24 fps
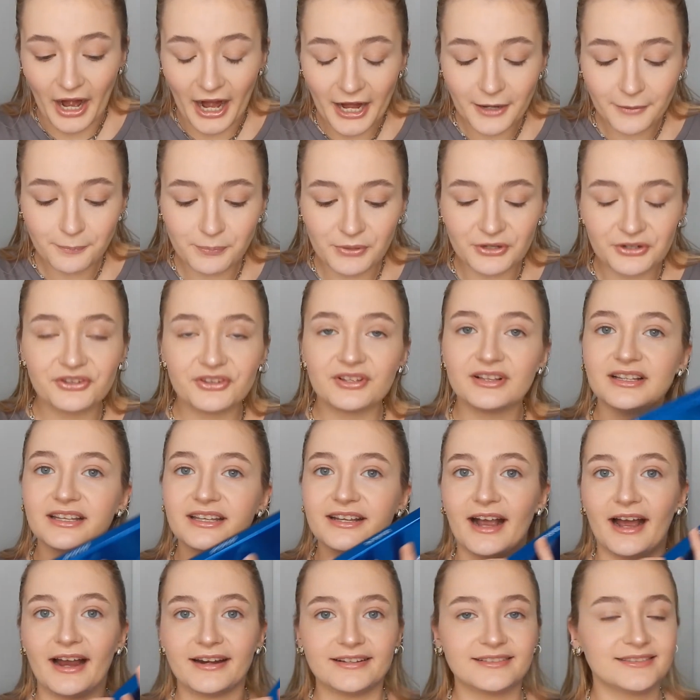I personally
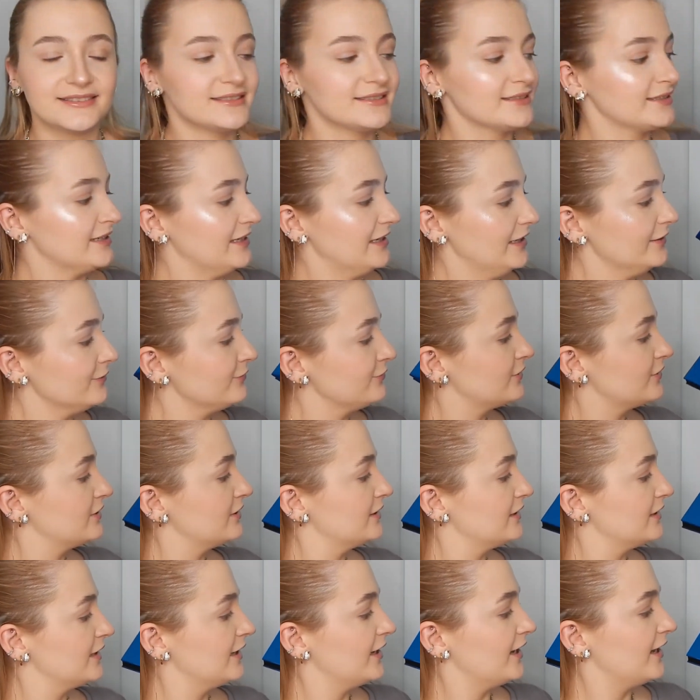got it as a gift.
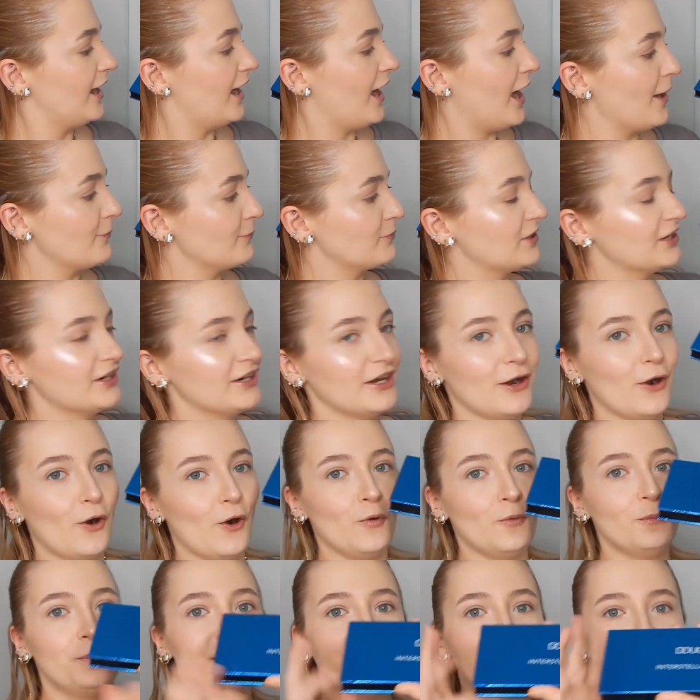I'm gonna
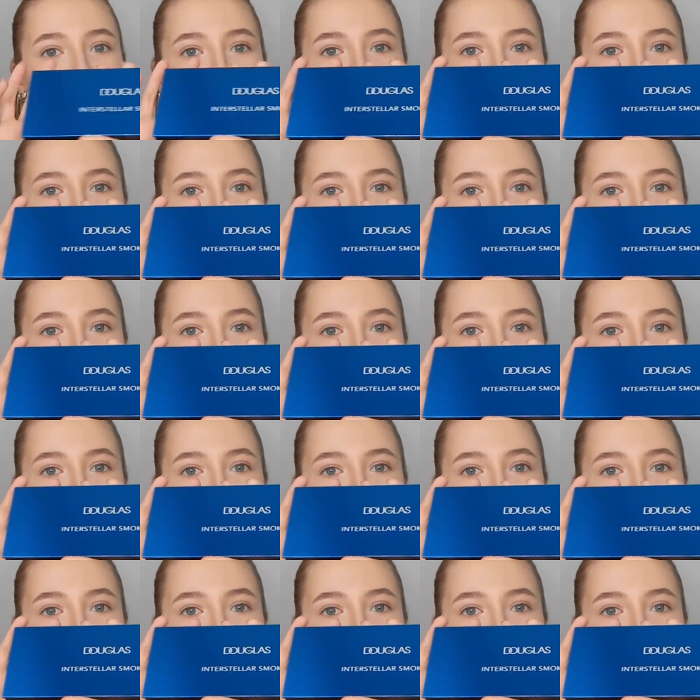open it